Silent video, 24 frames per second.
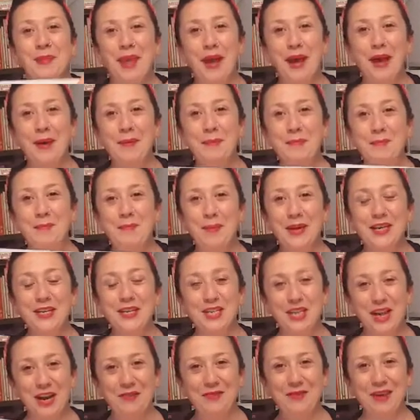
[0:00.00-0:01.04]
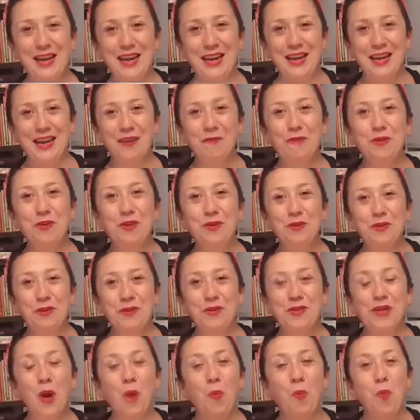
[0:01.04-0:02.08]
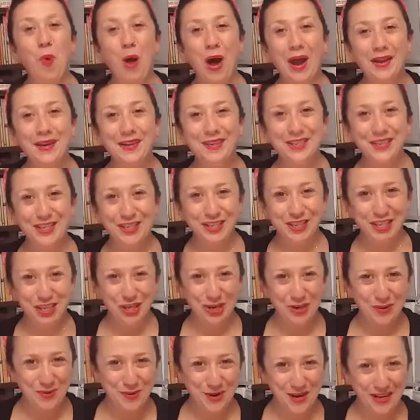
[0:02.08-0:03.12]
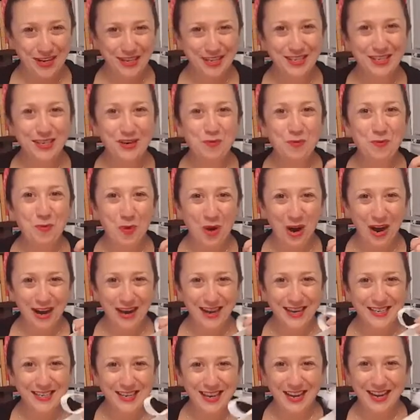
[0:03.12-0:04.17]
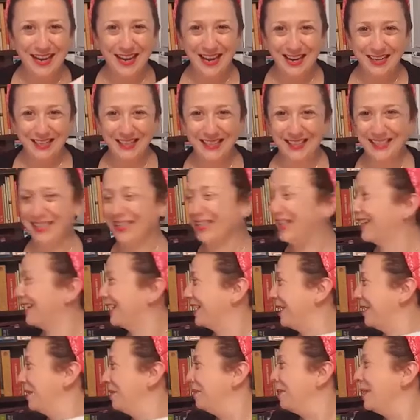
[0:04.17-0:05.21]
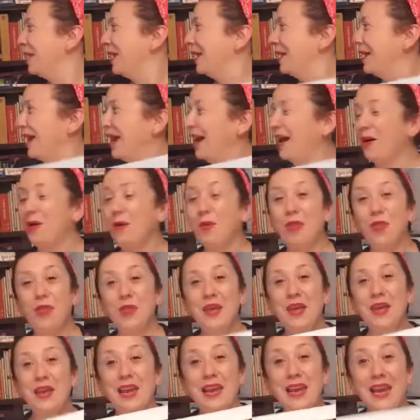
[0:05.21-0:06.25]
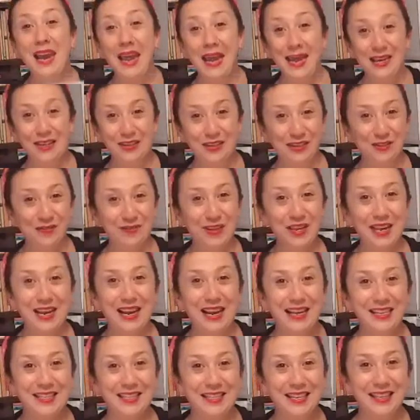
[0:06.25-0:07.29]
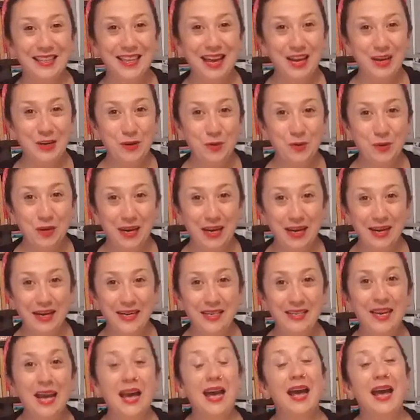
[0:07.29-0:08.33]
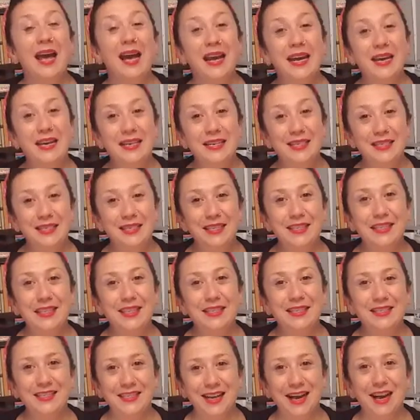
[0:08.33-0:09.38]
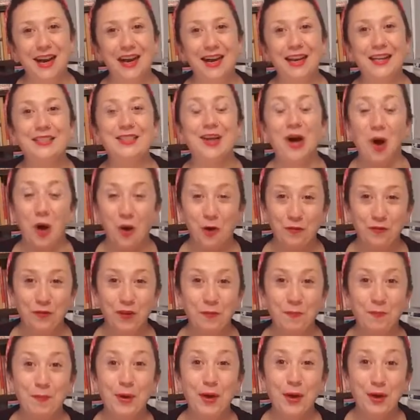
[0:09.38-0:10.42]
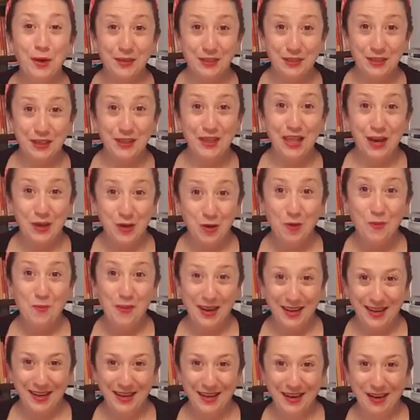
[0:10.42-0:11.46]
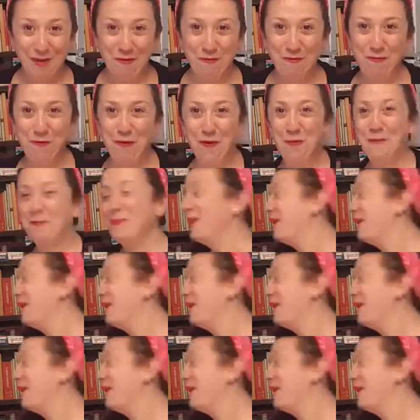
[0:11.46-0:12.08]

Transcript: but generally if you use a 1 to 2 inch wide elastic. Now, the length of the elastic that you'll need is the size of the person that you're making it for.